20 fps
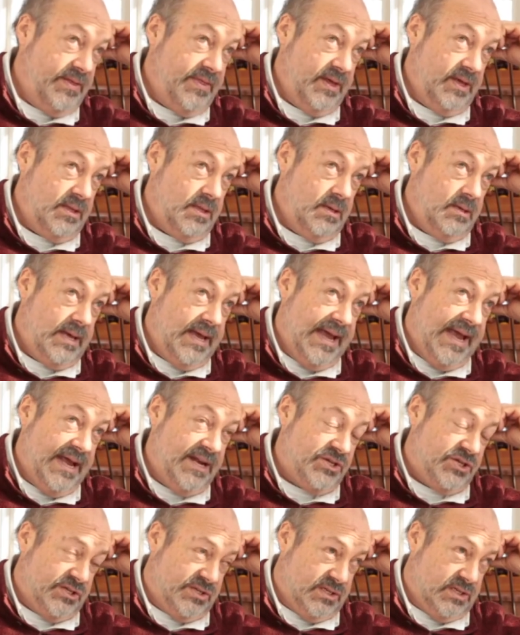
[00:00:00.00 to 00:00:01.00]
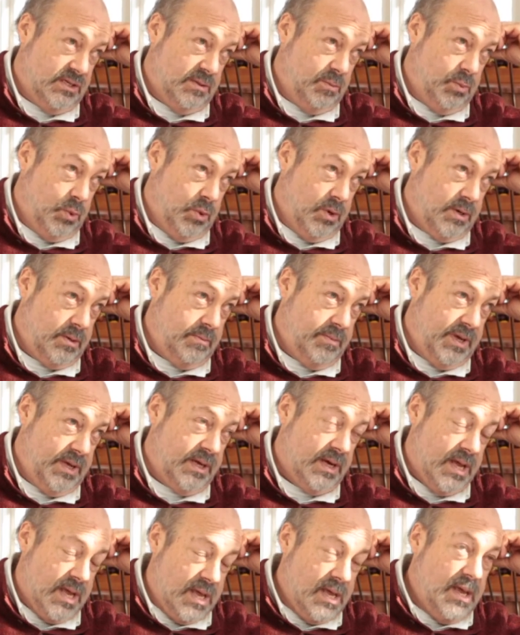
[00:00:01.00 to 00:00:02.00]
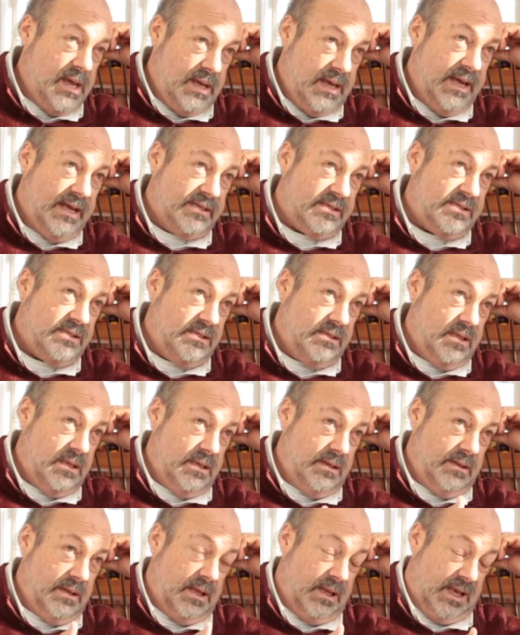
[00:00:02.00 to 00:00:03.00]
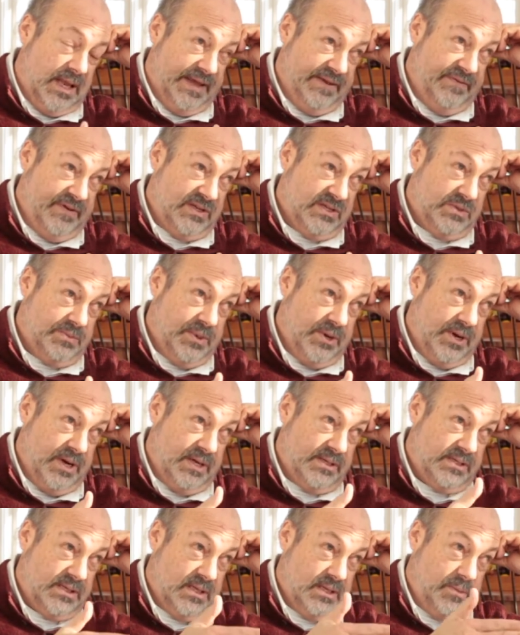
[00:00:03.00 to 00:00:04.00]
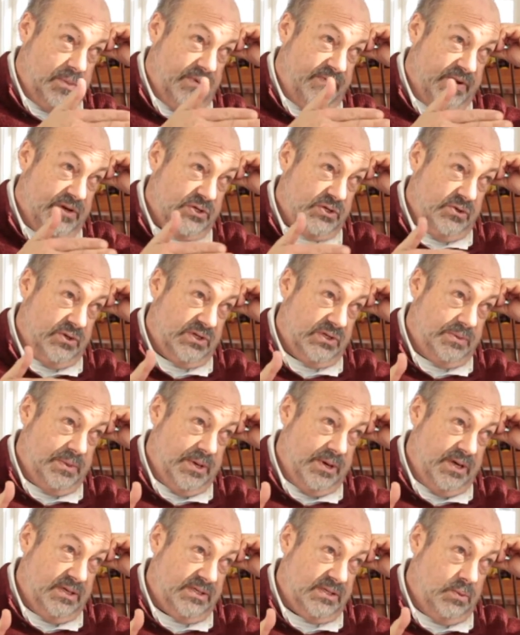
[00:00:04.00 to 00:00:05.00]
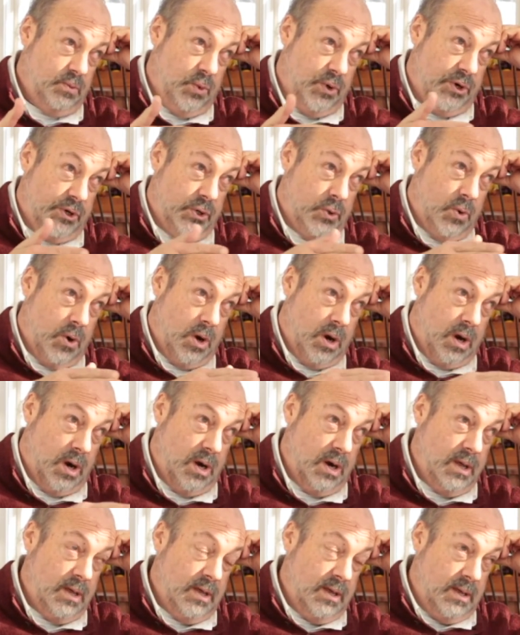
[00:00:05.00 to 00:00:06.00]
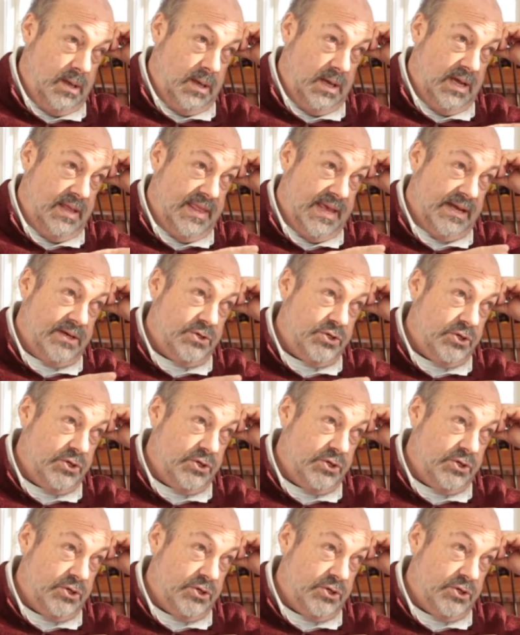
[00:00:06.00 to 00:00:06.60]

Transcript: I think the age isn't important, but it's the life experience and the professional experience and where you are in that